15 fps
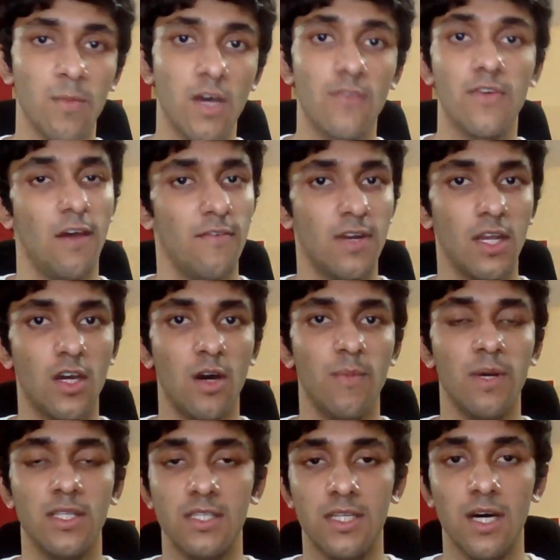If you have any
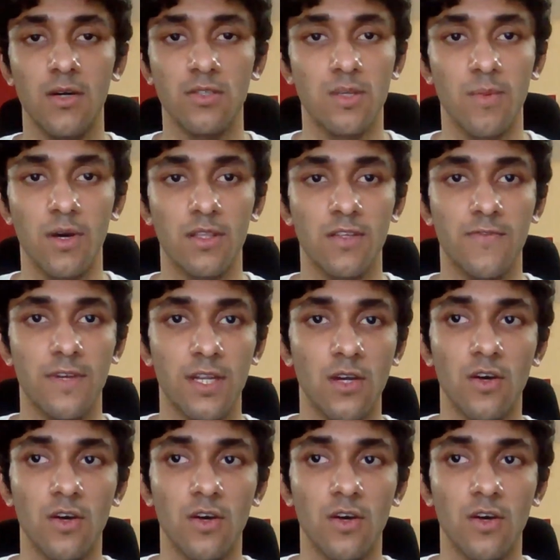comments, doubts about this video,